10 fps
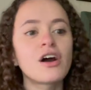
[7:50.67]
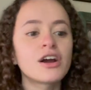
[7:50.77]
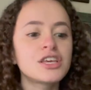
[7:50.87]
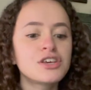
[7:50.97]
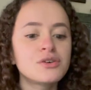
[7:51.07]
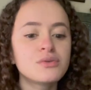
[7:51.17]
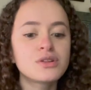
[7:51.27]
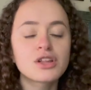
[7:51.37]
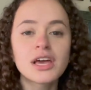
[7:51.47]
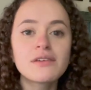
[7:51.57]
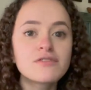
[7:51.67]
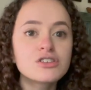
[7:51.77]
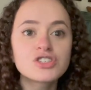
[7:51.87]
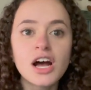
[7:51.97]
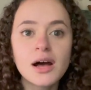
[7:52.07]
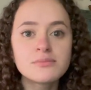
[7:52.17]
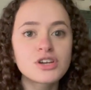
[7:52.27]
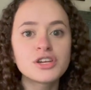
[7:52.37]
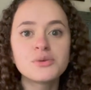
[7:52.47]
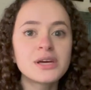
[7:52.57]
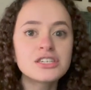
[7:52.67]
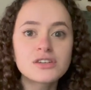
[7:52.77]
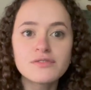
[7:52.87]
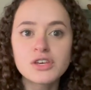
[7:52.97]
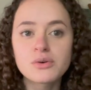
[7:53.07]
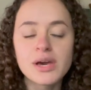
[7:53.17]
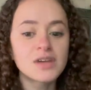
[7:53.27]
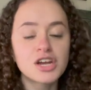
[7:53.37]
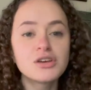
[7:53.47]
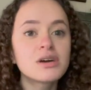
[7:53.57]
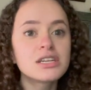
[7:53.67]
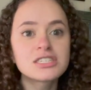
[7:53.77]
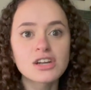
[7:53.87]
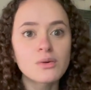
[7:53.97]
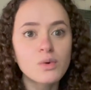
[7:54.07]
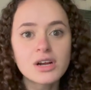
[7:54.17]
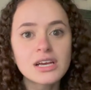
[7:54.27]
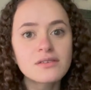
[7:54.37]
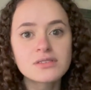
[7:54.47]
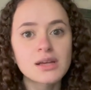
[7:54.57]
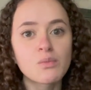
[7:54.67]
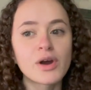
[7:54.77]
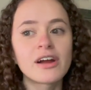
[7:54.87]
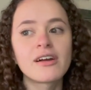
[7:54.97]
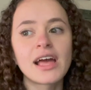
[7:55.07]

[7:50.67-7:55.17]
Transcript: Are you looking for jobs? Are you interviewing? Are you going to start working somewhere?